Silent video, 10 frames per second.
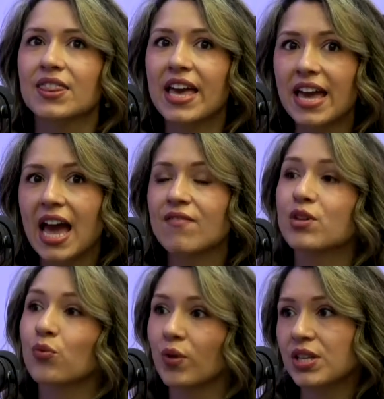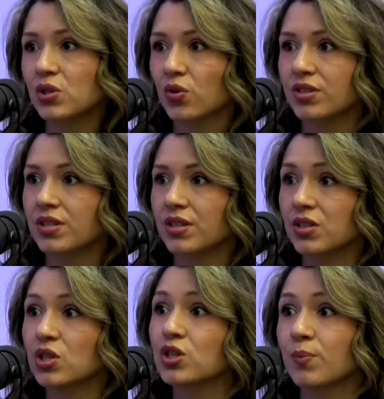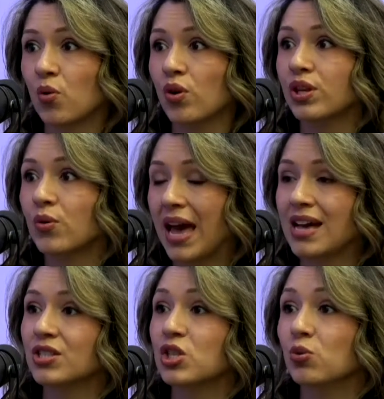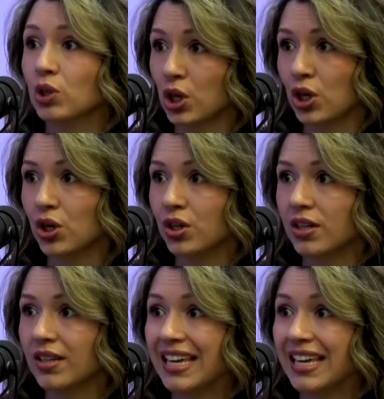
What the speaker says: they have the resources to support you as you learn.